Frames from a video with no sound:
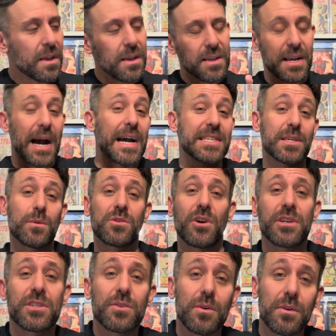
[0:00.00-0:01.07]
Guys, I was
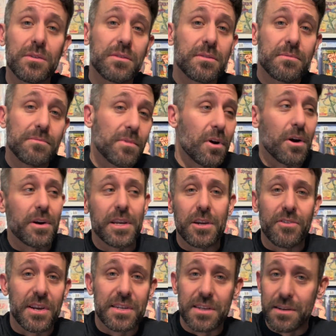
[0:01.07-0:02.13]
already sold, already a
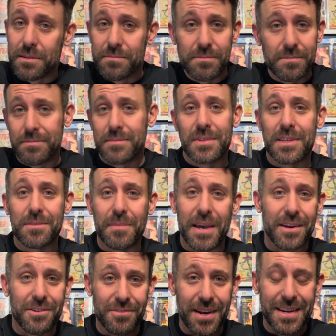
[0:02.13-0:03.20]
great deal. Doesn't
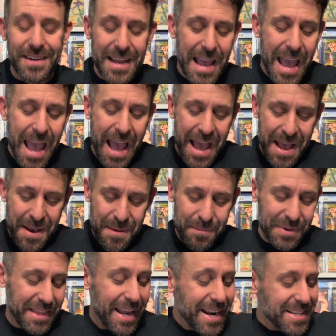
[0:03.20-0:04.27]
matter, right?
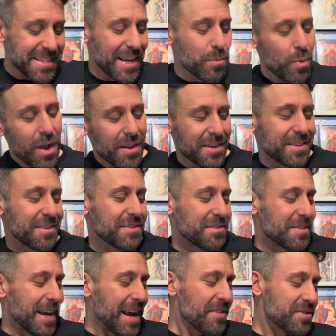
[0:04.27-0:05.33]
But then I said, well,
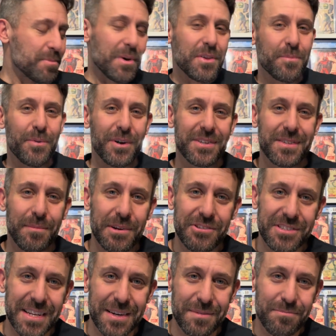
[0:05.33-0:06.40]
I have some other books I'm
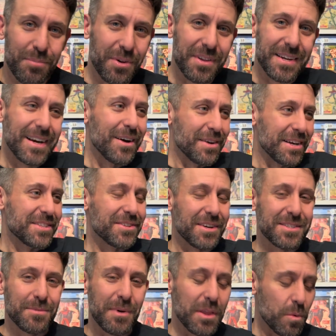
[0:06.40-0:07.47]
interested in pulling out. I saw
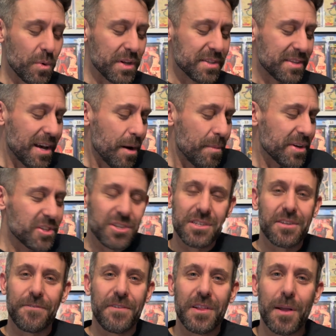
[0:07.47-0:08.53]
some other ones. How much just
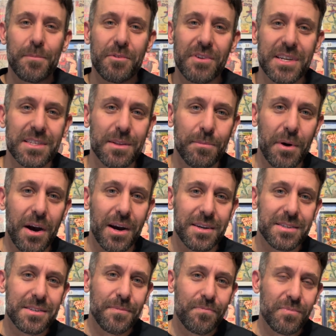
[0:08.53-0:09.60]
to fill up the rest of the
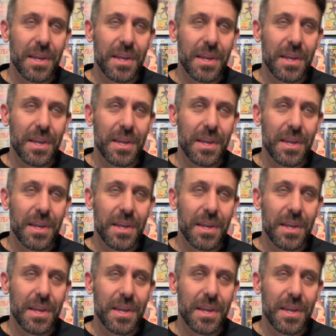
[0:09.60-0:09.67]
box?